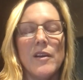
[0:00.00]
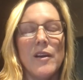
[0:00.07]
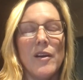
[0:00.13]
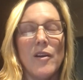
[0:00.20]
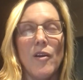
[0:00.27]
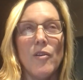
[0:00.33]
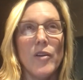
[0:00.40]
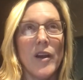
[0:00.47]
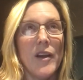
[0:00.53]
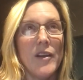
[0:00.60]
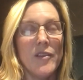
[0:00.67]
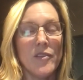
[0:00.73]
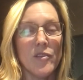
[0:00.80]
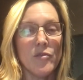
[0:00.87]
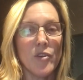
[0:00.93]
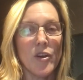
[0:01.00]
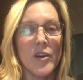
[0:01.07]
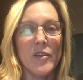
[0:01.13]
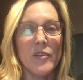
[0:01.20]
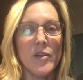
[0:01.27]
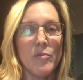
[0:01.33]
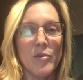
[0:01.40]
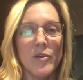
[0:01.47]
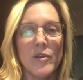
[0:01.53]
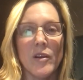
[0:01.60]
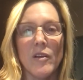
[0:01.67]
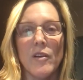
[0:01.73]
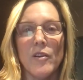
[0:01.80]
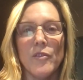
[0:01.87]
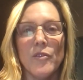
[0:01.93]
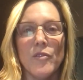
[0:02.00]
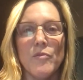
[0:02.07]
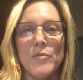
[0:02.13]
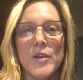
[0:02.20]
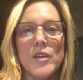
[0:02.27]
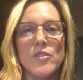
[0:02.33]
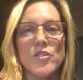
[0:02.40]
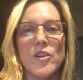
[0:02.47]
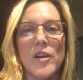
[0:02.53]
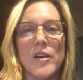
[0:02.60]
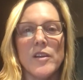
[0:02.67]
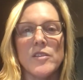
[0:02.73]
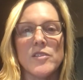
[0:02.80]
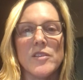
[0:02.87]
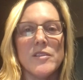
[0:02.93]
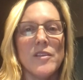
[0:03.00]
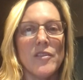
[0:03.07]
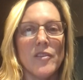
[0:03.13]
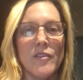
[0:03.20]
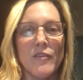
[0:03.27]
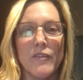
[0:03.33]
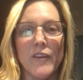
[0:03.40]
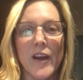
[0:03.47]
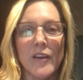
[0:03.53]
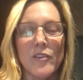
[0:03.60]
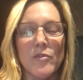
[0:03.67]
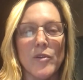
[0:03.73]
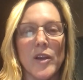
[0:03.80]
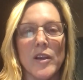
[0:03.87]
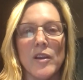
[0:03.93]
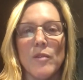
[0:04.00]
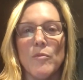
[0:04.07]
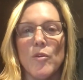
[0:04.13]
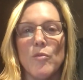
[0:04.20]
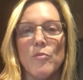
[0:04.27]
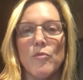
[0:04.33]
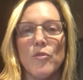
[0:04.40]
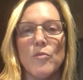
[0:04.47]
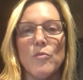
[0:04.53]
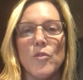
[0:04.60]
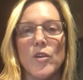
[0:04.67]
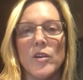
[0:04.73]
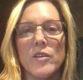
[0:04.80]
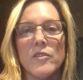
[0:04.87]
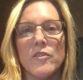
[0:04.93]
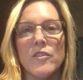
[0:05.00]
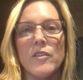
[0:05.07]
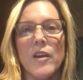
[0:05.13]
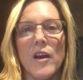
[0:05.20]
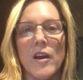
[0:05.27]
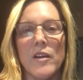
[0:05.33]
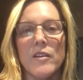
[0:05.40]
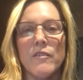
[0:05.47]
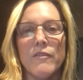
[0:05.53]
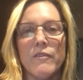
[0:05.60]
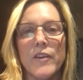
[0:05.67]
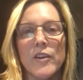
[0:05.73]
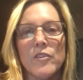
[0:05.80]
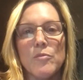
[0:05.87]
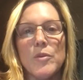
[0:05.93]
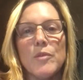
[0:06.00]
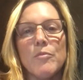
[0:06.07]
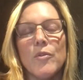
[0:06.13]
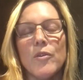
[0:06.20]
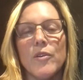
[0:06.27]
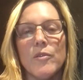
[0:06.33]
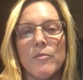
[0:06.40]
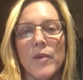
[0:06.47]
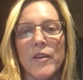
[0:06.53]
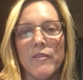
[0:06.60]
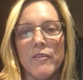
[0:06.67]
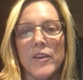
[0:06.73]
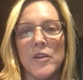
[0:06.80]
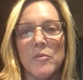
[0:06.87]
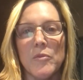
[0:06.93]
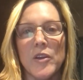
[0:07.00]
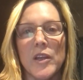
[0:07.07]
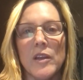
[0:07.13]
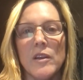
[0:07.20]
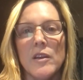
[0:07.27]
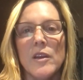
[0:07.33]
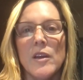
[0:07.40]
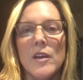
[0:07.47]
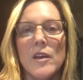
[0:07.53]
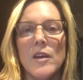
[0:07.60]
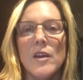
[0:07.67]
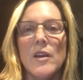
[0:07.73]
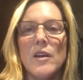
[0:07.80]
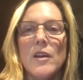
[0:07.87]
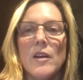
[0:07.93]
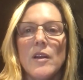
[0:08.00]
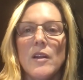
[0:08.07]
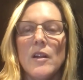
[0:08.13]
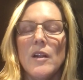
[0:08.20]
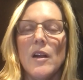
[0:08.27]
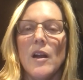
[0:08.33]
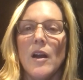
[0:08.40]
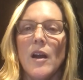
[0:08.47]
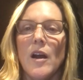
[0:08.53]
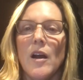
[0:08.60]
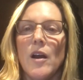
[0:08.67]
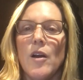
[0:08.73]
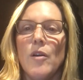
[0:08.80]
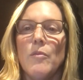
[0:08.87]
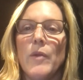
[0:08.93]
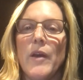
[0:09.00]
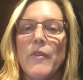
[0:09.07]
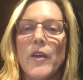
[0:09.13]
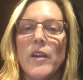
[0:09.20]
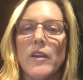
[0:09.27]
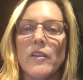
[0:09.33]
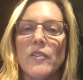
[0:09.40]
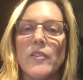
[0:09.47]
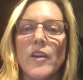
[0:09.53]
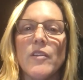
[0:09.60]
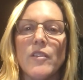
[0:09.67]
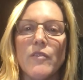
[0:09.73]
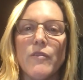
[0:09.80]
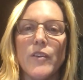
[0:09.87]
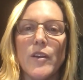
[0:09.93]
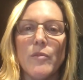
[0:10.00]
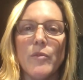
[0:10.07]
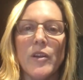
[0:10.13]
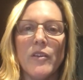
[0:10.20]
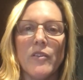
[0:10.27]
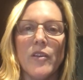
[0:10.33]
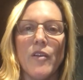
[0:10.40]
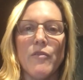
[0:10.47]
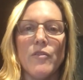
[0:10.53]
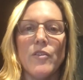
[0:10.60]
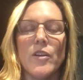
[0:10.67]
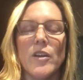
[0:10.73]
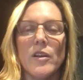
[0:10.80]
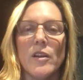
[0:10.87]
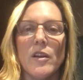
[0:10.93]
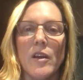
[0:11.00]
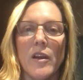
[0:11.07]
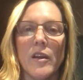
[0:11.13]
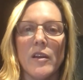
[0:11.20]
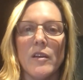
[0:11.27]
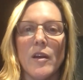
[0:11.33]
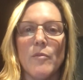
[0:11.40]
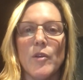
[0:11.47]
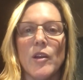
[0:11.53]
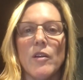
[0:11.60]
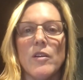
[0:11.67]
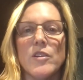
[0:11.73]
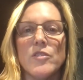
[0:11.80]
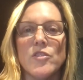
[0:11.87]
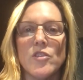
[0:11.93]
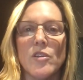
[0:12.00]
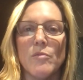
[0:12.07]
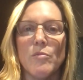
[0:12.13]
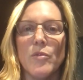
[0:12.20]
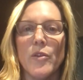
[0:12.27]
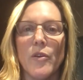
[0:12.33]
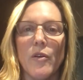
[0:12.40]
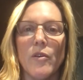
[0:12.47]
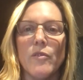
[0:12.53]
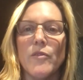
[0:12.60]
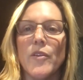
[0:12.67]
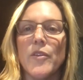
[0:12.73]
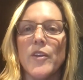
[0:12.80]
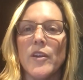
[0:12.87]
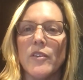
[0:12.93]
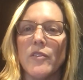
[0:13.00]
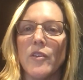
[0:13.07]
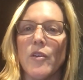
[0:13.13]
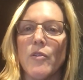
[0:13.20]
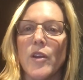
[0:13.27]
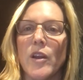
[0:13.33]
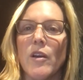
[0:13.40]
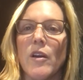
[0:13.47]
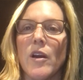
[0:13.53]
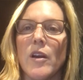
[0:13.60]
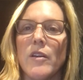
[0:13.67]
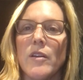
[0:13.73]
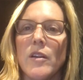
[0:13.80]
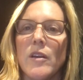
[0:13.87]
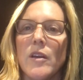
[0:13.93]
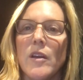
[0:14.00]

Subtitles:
all kinds of crazy protocols of me trying to disinfect when I come home from work to not infect people in my family. And then extended family suffering, economic hardship with all of the things going on.